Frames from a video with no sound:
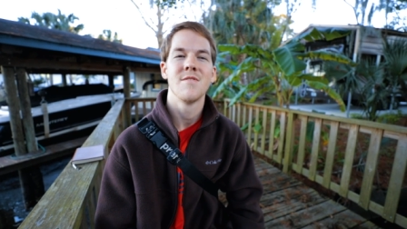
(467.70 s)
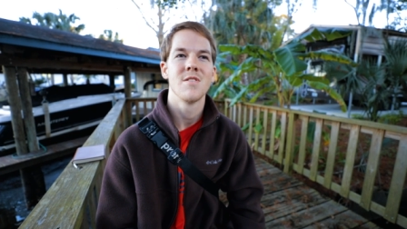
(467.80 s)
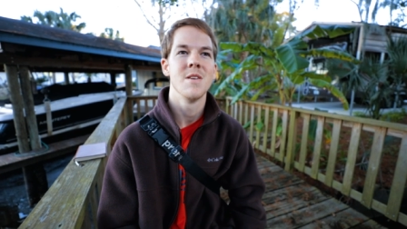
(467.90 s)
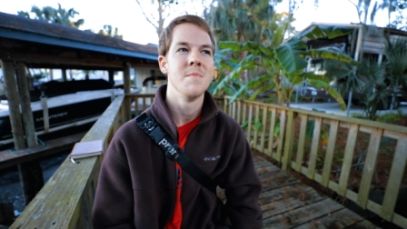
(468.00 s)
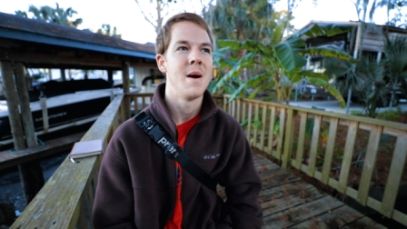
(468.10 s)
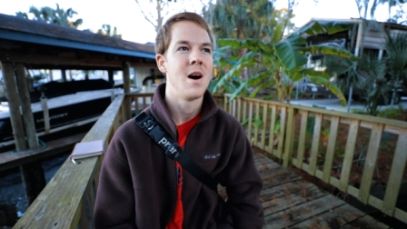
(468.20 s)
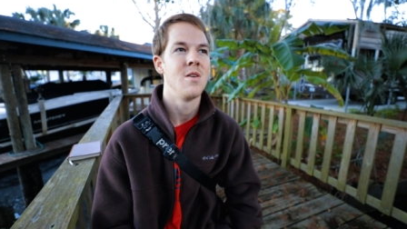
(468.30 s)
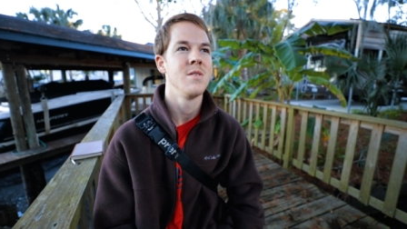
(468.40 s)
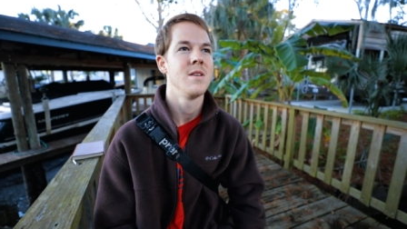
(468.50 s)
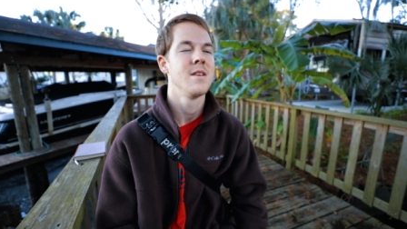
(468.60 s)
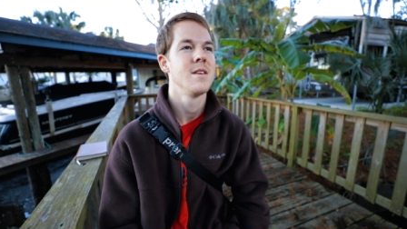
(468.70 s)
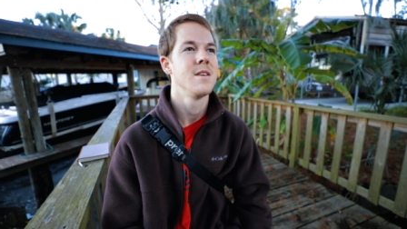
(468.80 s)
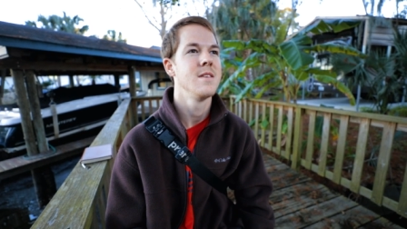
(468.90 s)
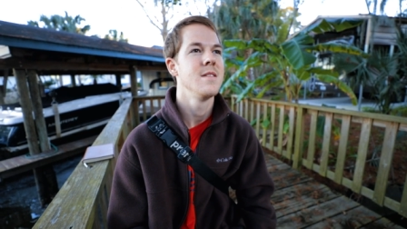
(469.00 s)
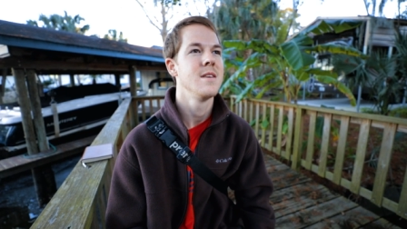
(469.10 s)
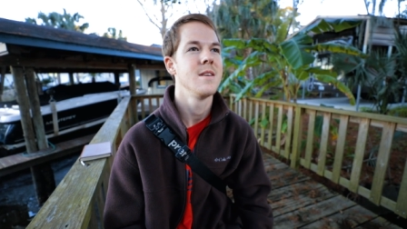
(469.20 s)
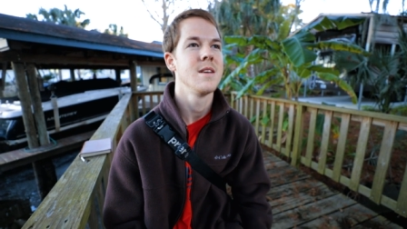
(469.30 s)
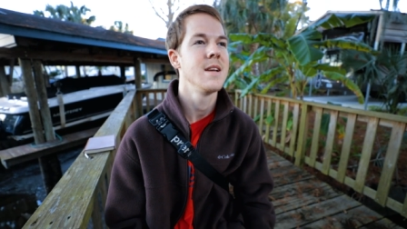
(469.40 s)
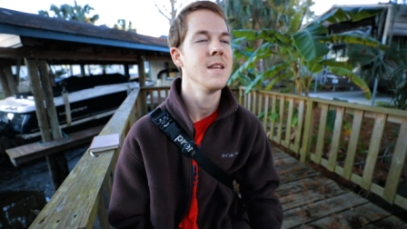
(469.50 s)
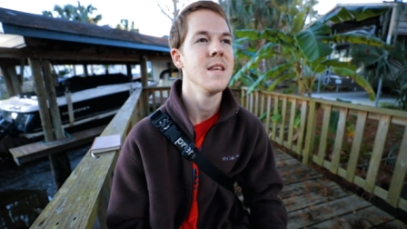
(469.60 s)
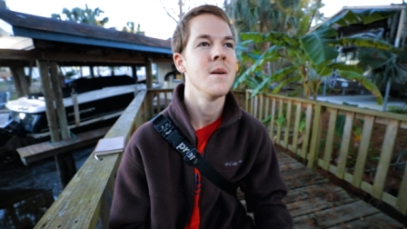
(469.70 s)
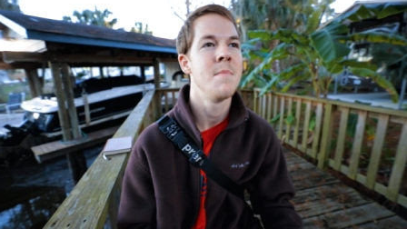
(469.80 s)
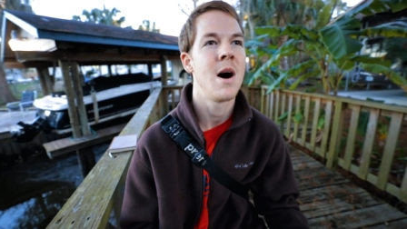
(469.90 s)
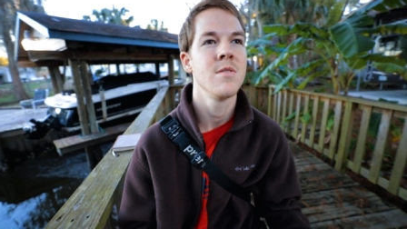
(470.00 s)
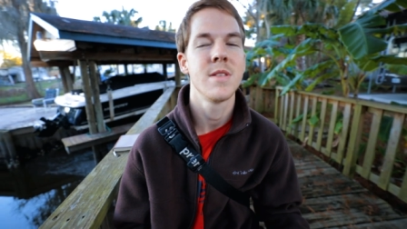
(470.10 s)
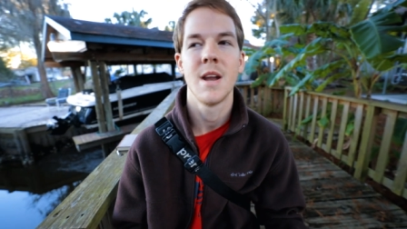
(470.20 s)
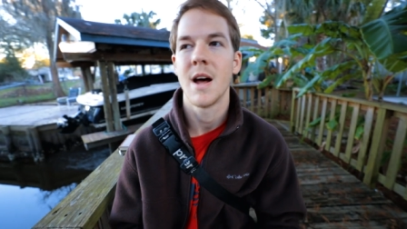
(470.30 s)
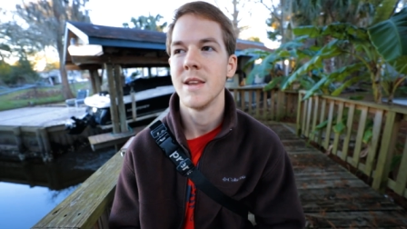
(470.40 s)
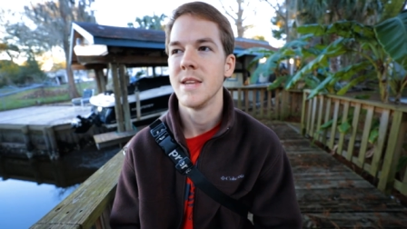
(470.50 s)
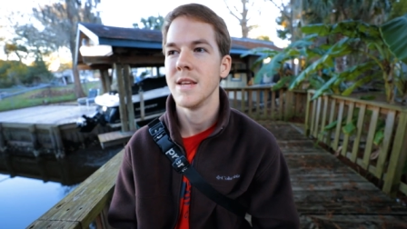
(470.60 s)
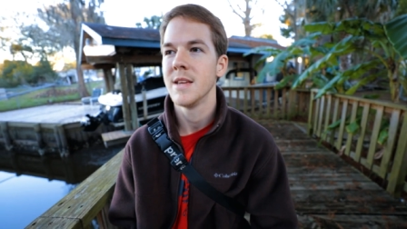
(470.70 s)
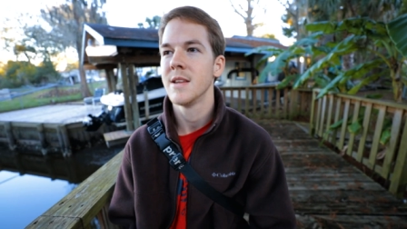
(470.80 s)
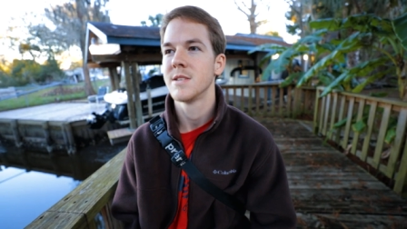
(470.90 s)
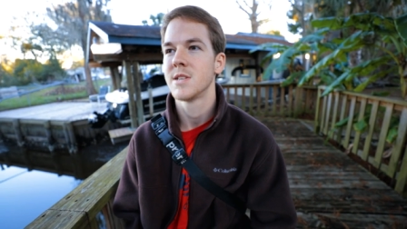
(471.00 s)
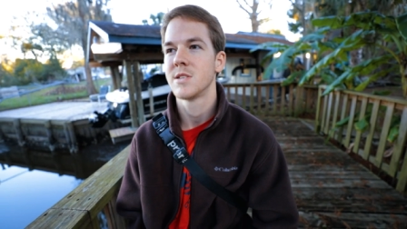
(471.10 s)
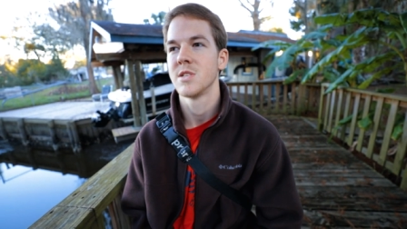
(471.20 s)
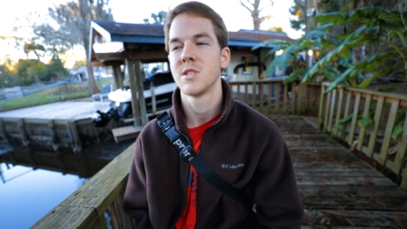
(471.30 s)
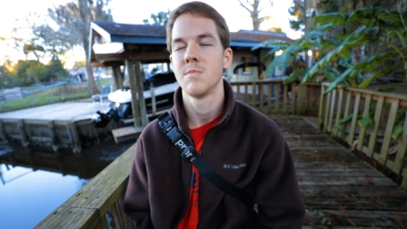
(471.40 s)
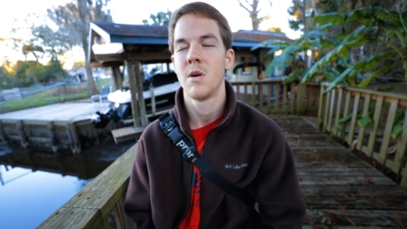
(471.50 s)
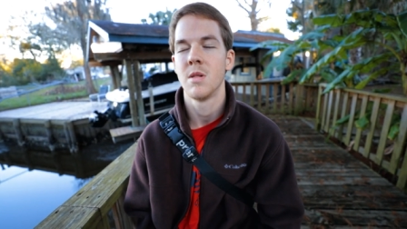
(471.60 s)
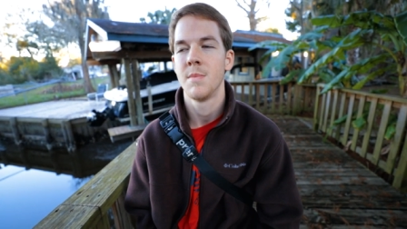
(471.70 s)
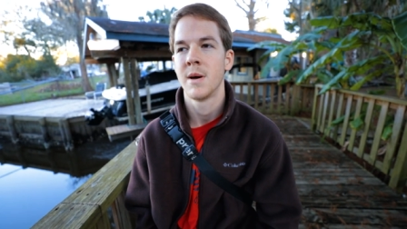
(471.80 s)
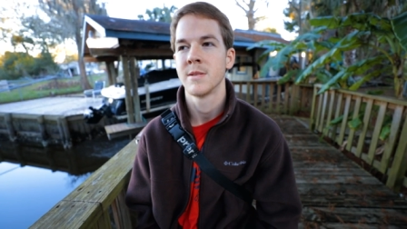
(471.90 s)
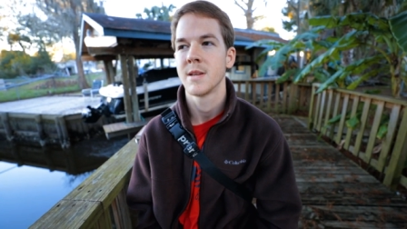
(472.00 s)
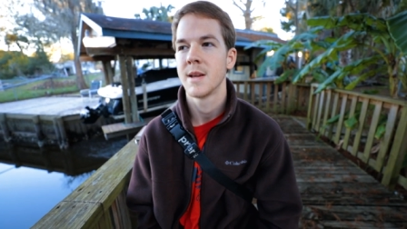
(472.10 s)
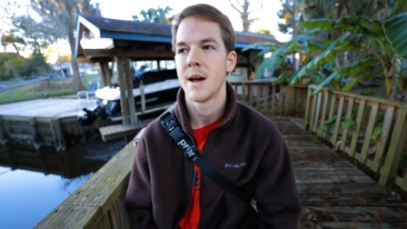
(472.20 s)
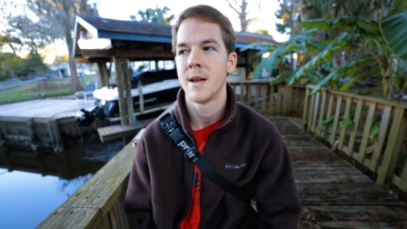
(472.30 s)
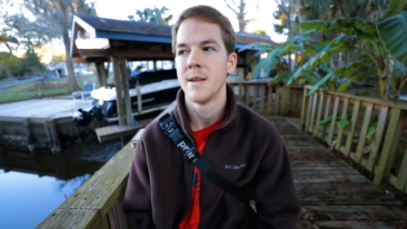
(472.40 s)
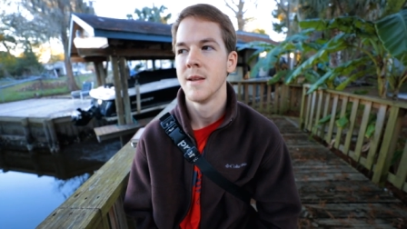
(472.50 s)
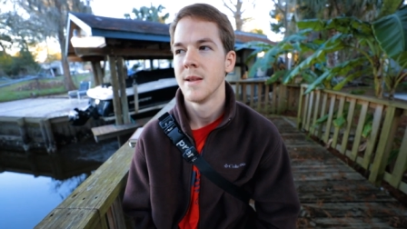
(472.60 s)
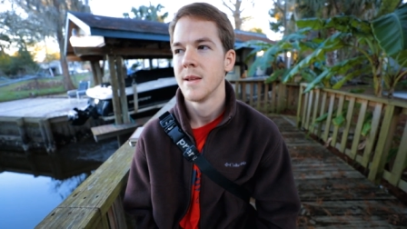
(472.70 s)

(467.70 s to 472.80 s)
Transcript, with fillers: Every amount, any amount that I need is such a small amount to God.